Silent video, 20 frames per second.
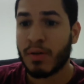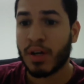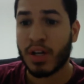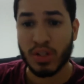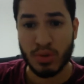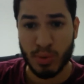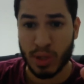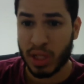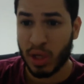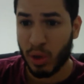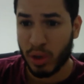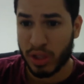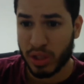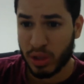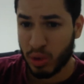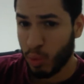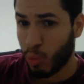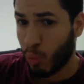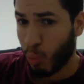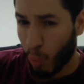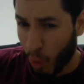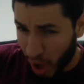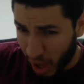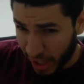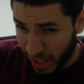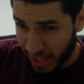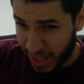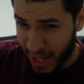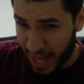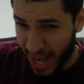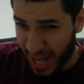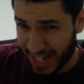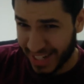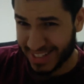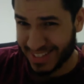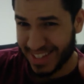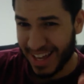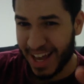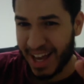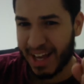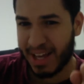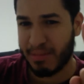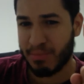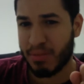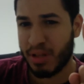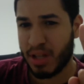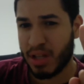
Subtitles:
because we can only do 1 at a time.